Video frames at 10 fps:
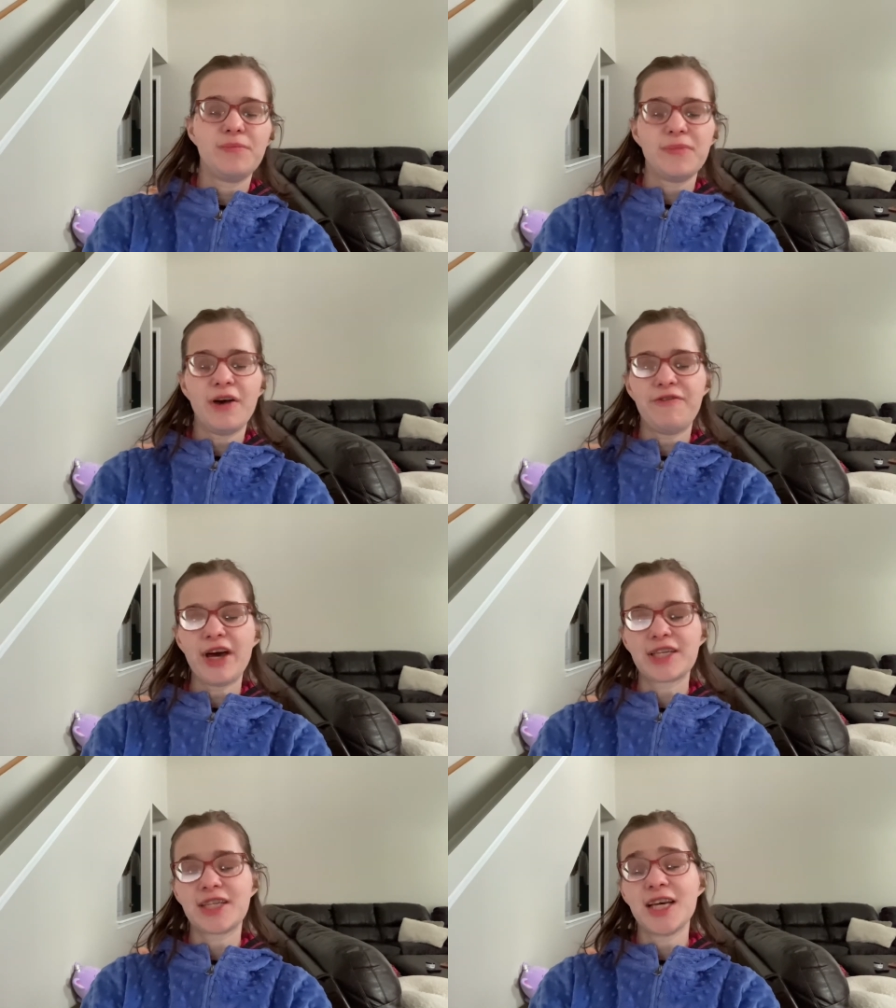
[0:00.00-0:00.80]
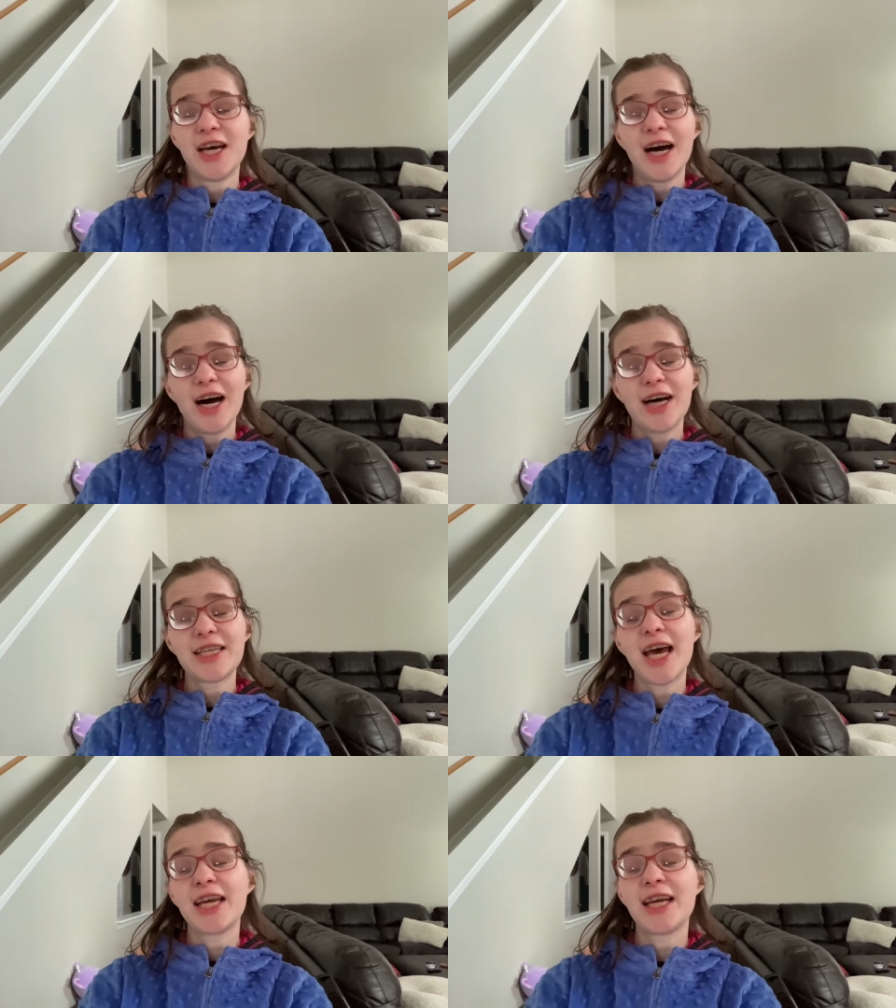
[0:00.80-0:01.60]
affect us
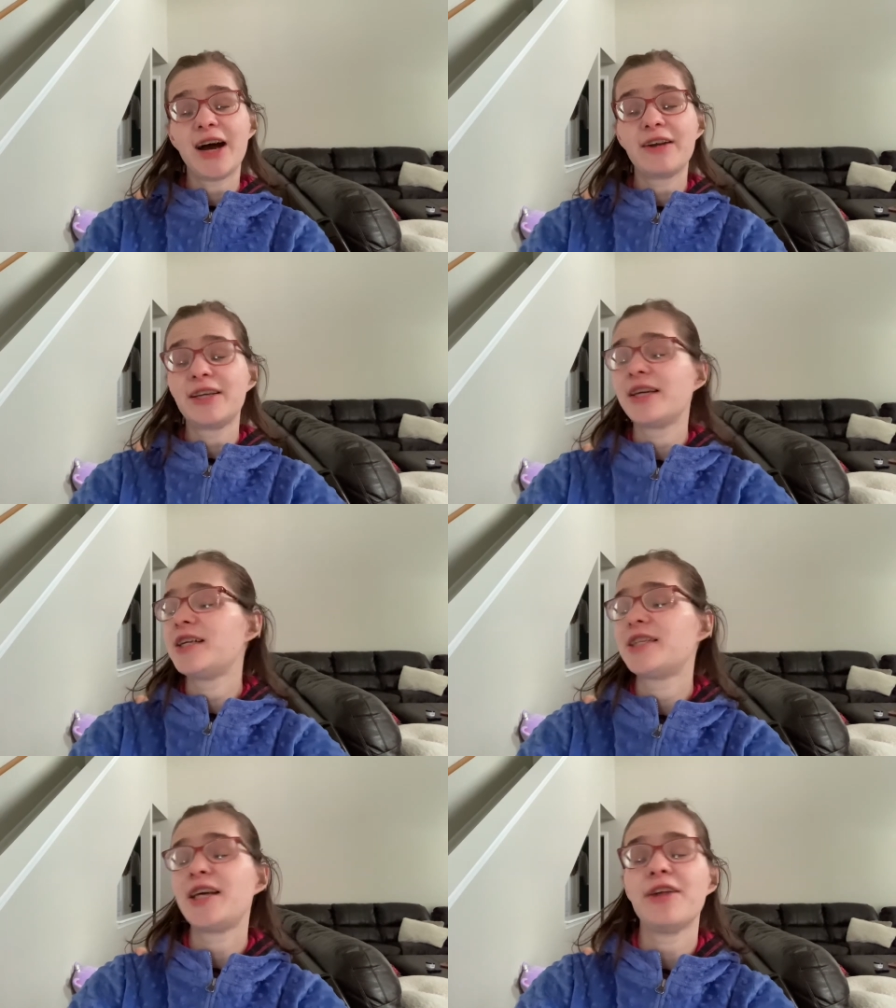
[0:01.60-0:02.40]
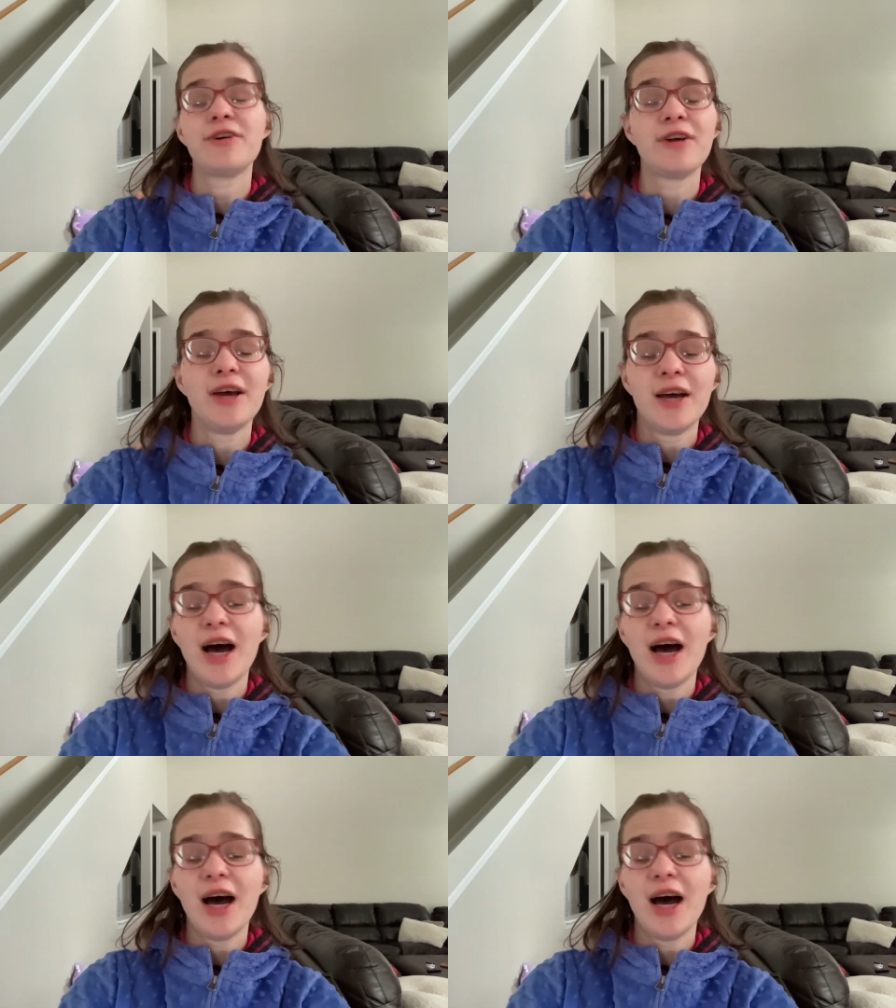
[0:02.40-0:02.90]
hanging out and getting together.